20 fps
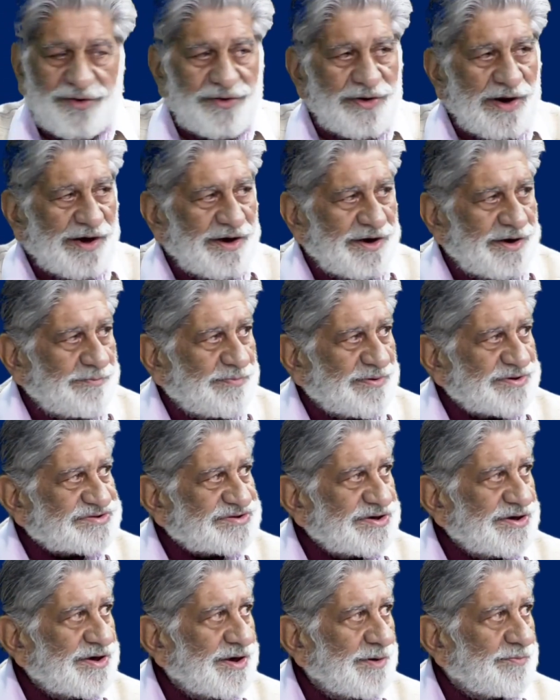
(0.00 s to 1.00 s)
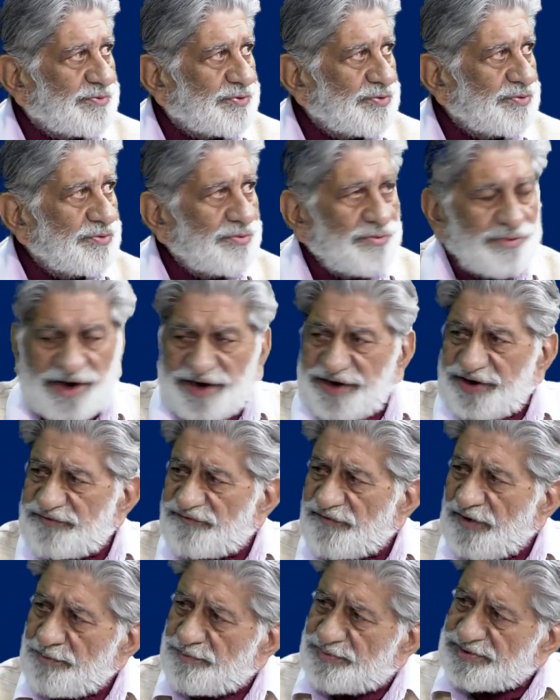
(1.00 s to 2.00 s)
90% up to
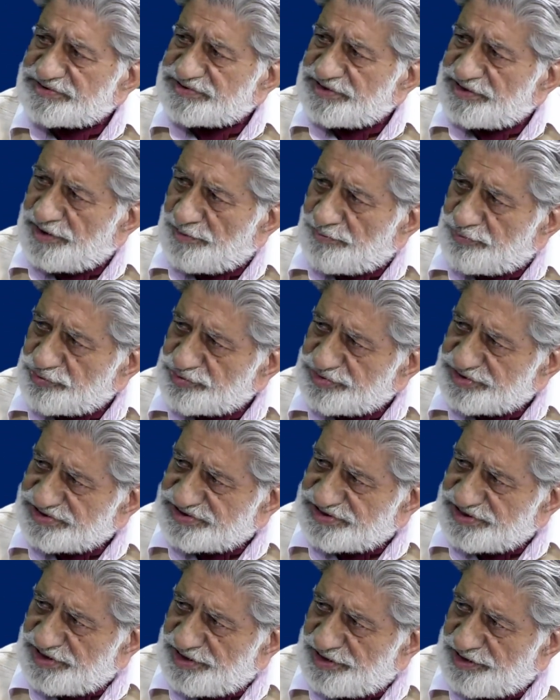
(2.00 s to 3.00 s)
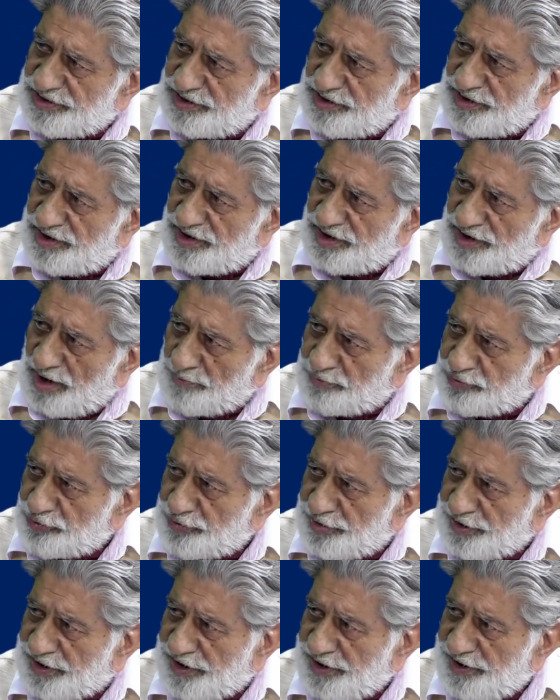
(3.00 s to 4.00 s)
95% up to this year, up to
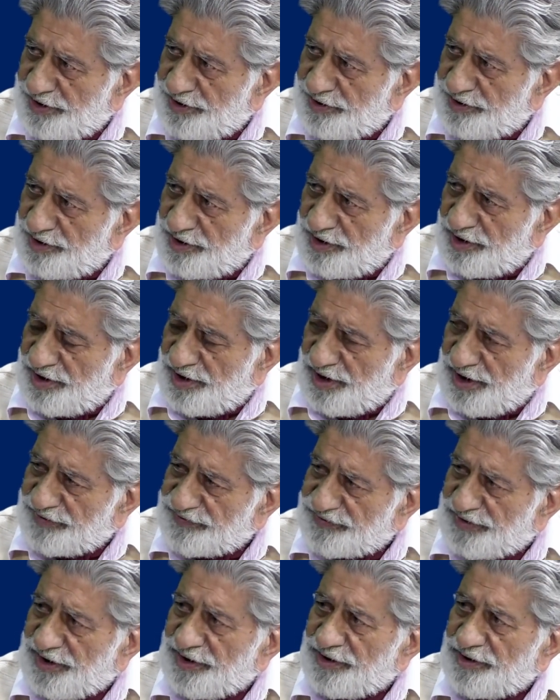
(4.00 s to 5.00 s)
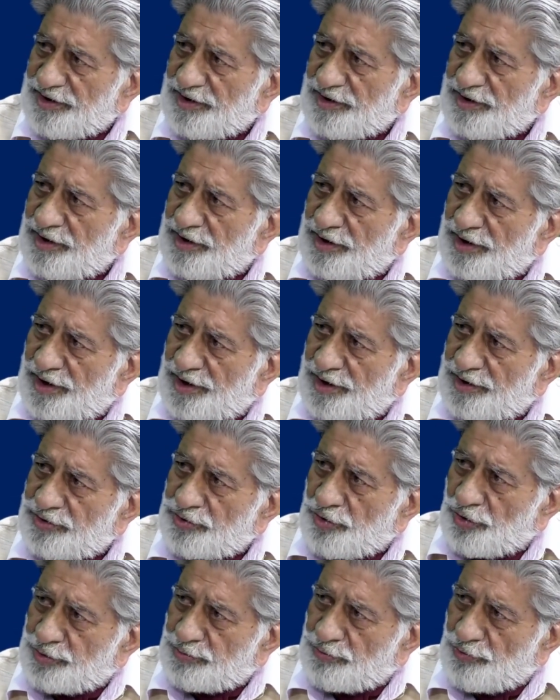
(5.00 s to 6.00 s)
decade, and then
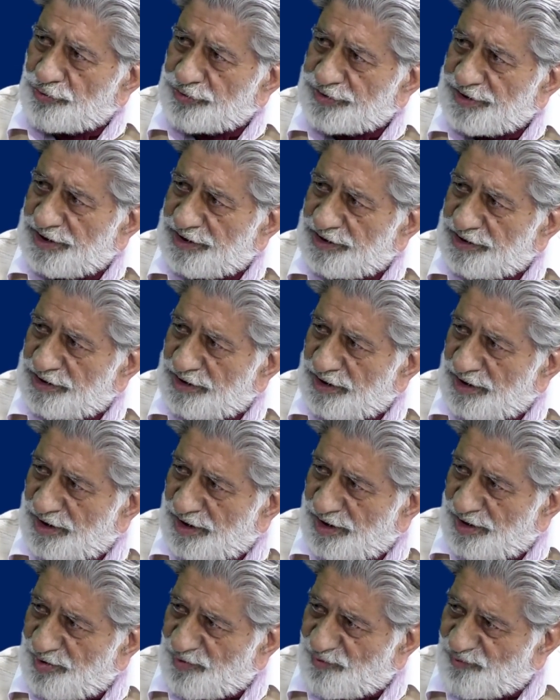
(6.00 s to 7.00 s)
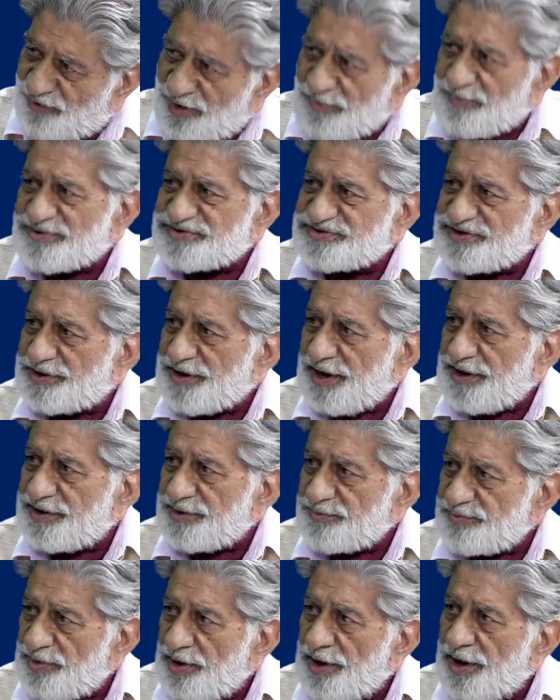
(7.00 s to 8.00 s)
not more than 5%
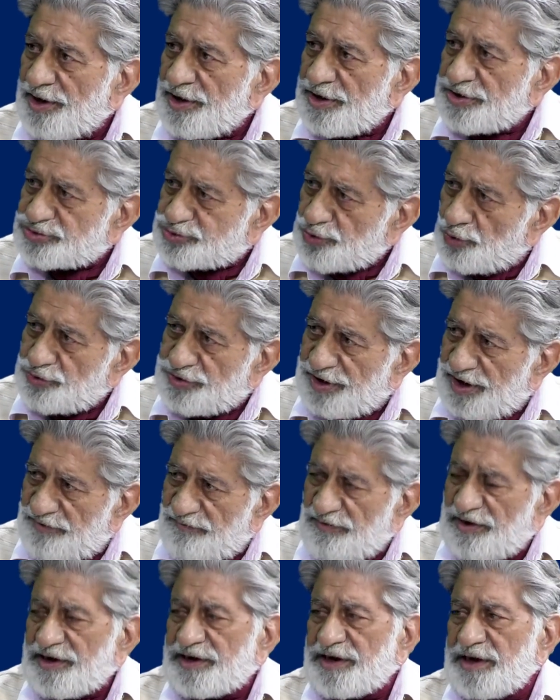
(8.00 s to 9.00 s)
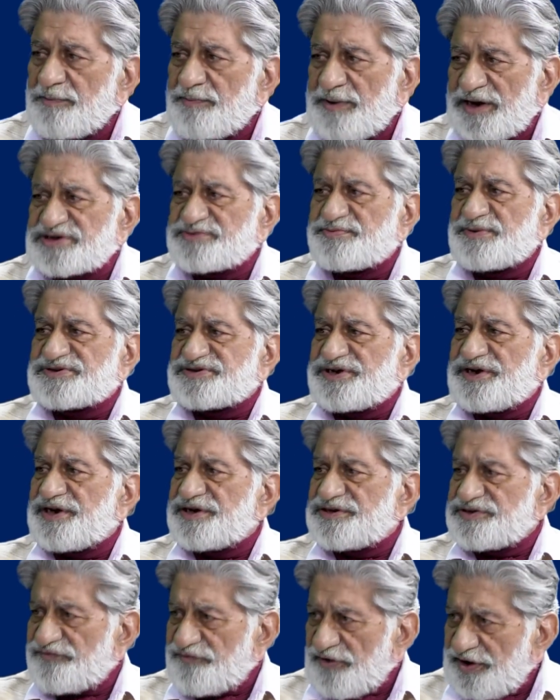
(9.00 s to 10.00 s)
item. So they will keep X
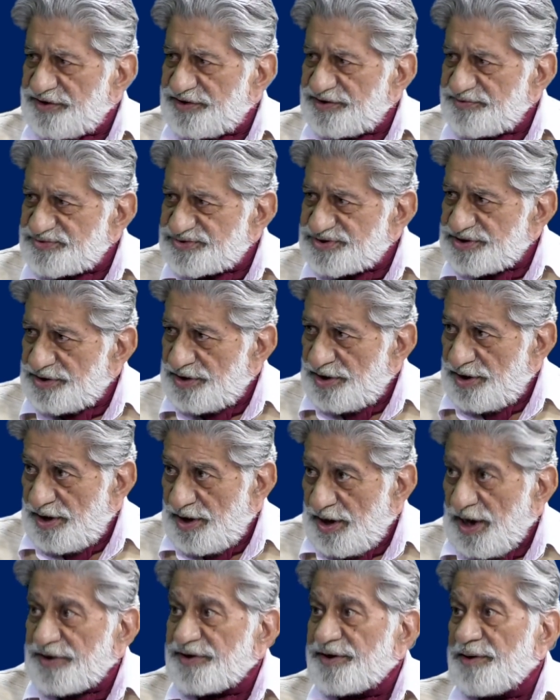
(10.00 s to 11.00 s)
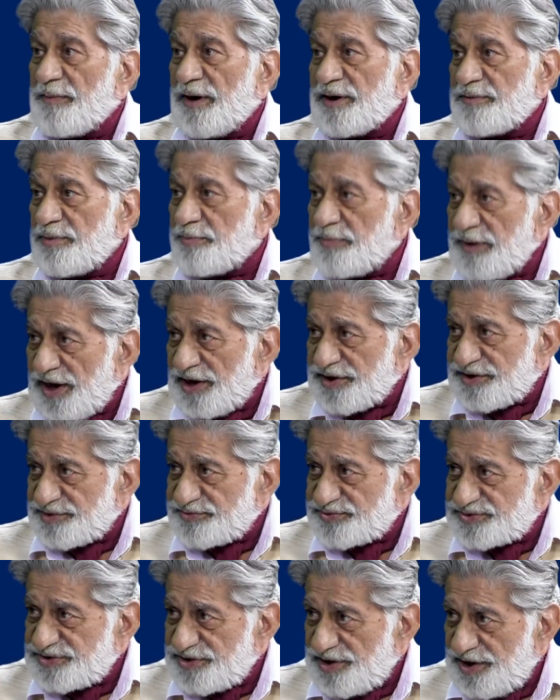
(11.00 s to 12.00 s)
percentage of items, and they might be big
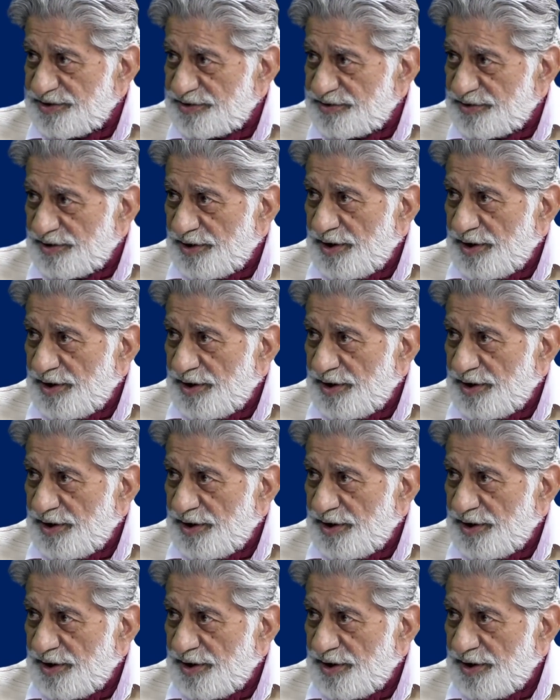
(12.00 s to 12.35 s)
items, right?